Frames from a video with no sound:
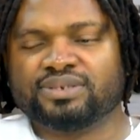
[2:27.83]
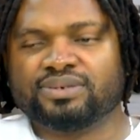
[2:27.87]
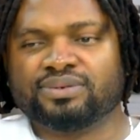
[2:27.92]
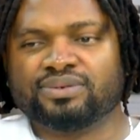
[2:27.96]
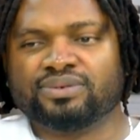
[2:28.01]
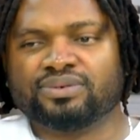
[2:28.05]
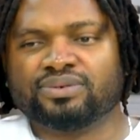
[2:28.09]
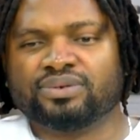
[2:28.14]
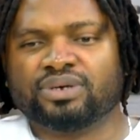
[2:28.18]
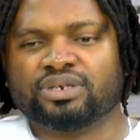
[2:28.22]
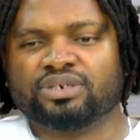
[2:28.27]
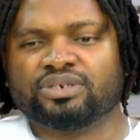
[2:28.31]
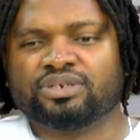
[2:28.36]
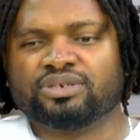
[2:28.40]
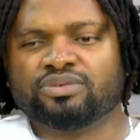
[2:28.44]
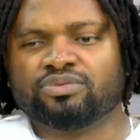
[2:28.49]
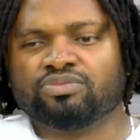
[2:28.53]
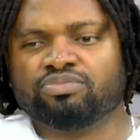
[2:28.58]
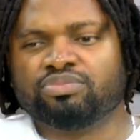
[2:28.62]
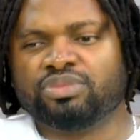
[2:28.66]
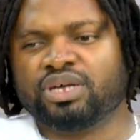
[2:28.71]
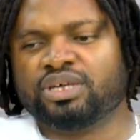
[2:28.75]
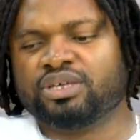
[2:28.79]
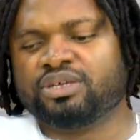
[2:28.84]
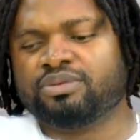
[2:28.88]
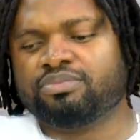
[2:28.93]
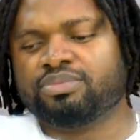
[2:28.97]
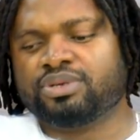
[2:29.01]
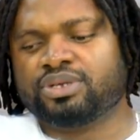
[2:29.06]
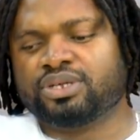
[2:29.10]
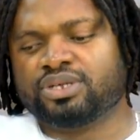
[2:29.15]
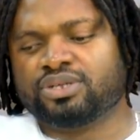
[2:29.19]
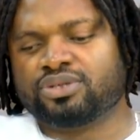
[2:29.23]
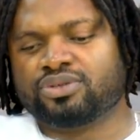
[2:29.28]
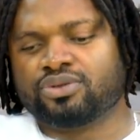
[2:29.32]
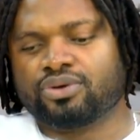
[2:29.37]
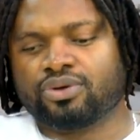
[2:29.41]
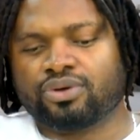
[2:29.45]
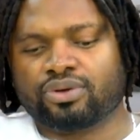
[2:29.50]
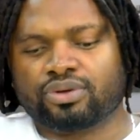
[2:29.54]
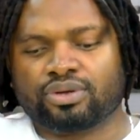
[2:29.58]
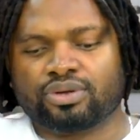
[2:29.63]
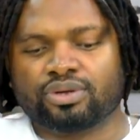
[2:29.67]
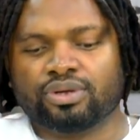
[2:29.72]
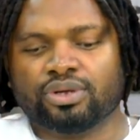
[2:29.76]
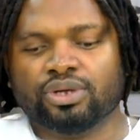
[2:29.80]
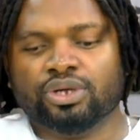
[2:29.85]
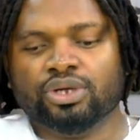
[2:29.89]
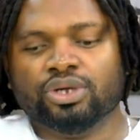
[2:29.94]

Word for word: You know, and me and him begin talk.